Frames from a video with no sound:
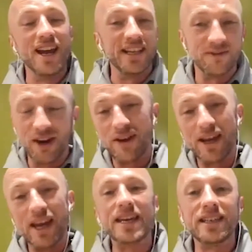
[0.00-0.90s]
It's a very
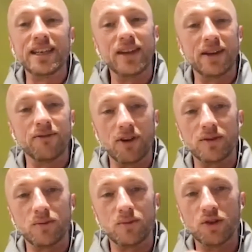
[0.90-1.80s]
easy thing for
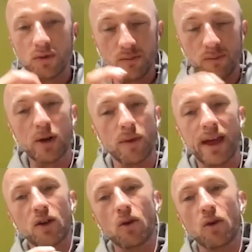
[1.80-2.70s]
us once we've built
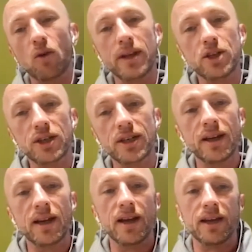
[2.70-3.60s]
that core engine.
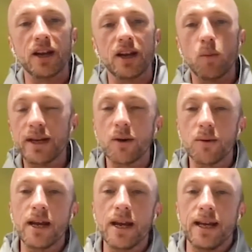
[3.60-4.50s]
We don't,